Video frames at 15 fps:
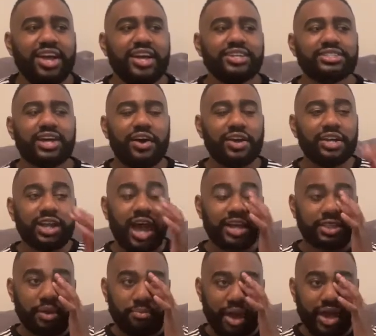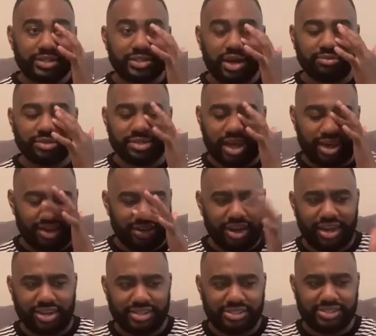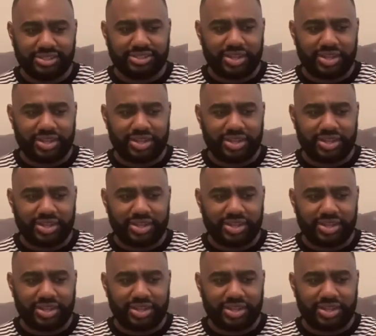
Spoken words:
So, he liked it back. So, I'm just like, okay, cool.